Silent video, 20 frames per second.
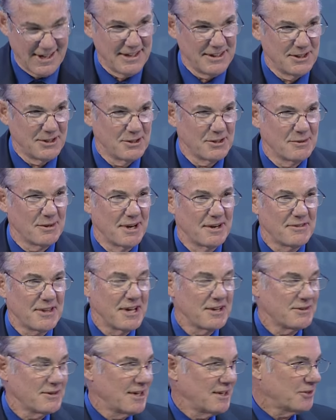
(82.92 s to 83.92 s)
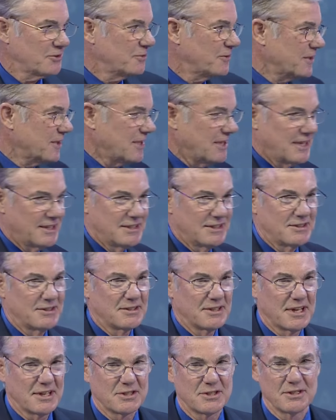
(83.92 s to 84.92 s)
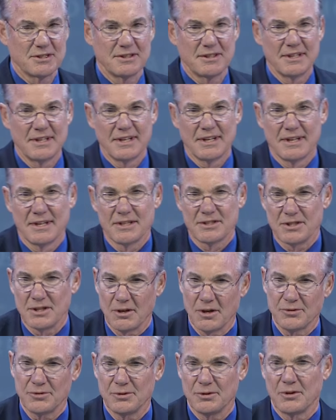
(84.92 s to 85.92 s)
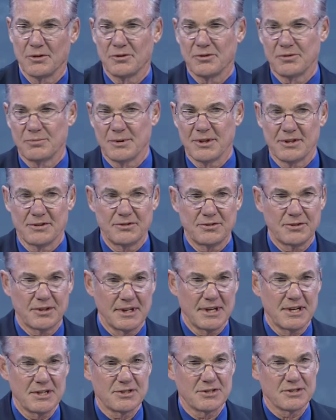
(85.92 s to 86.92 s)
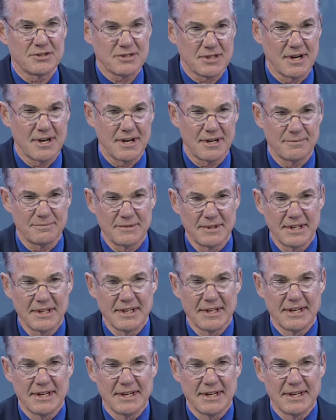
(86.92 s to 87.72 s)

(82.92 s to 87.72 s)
I know you are. And thank you, Alex, for the kind introduction. She also knows me as Tenacious Tom.